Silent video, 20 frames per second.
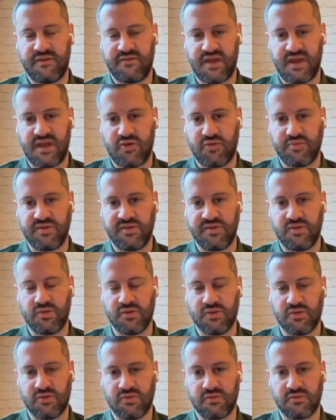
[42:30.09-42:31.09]
if they help you
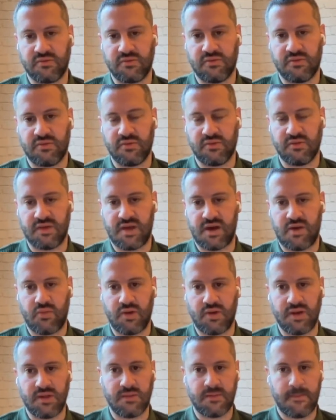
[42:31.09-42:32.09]
along
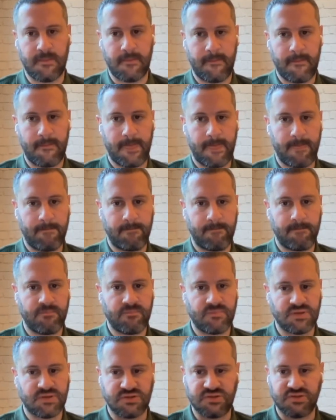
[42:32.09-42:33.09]
that way.
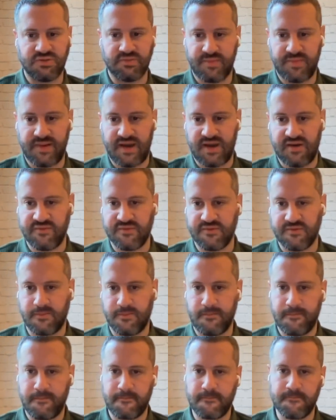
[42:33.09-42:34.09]
It's super powerful.
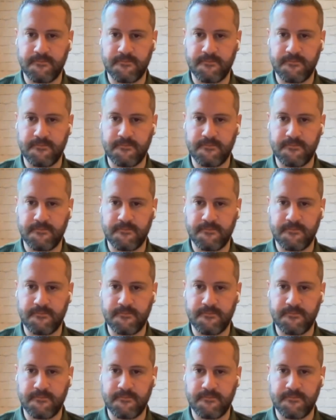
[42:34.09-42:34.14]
